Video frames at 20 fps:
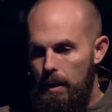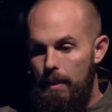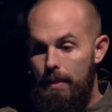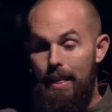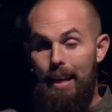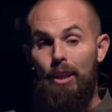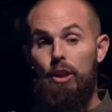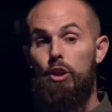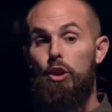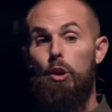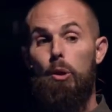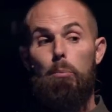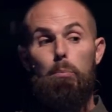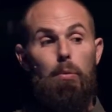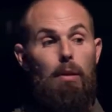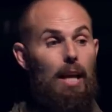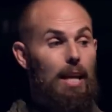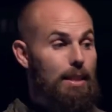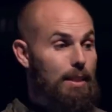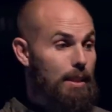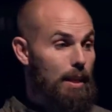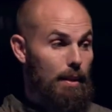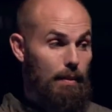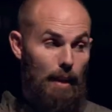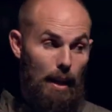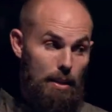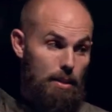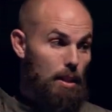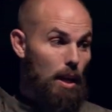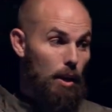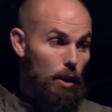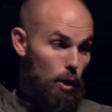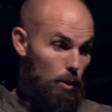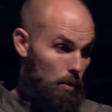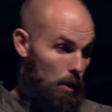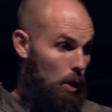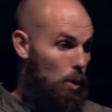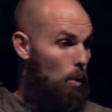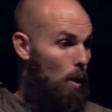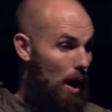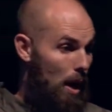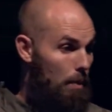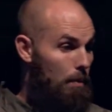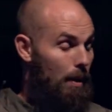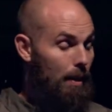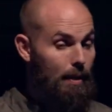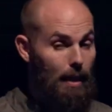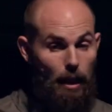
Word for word: That's your blessing. That's not your requirement.